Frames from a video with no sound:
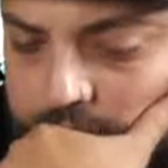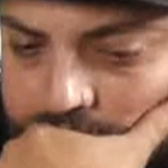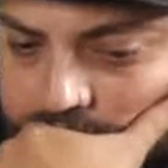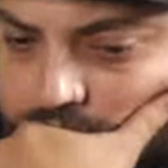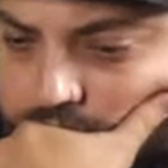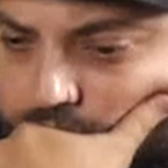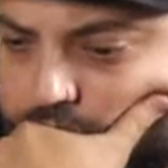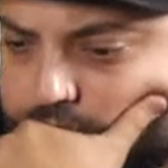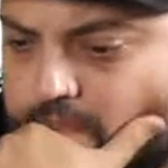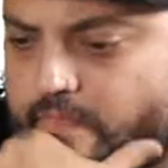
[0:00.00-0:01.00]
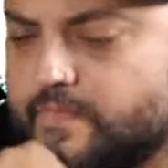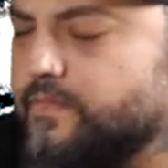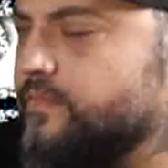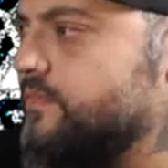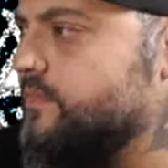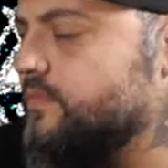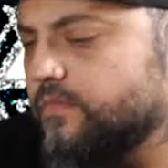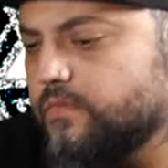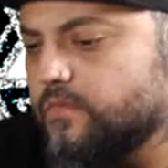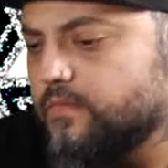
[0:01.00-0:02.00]

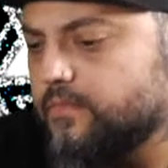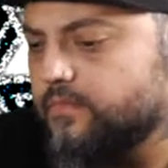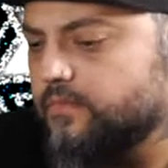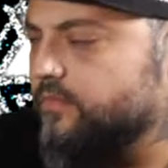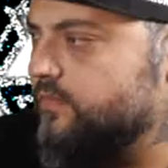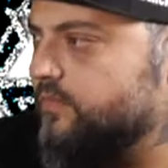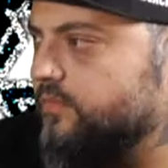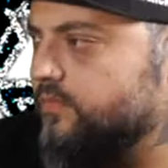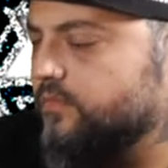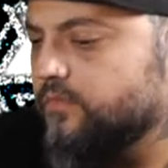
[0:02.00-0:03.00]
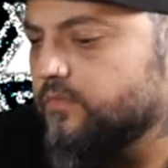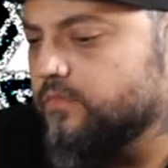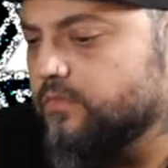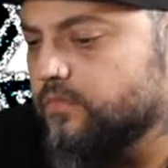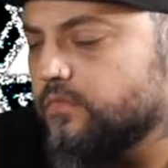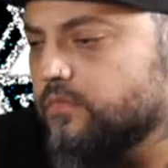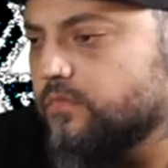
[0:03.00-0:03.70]
No words are spoken by the person on screen.